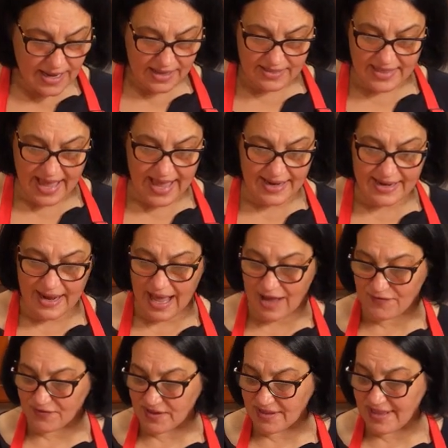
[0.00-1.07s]
Then
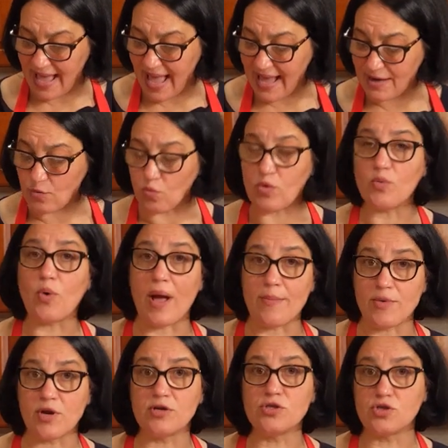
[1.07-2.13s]
after that,
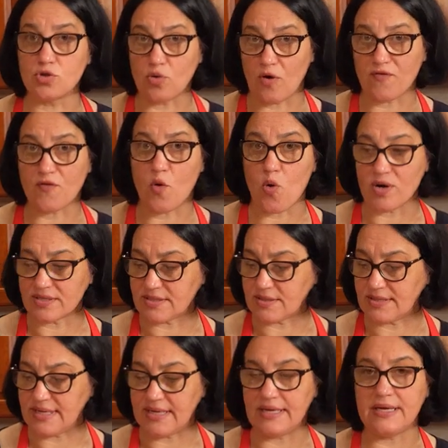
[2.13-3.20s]
I'm gonna do, of course,
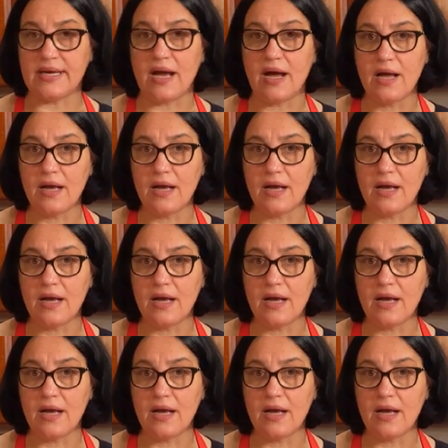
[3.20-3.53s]
the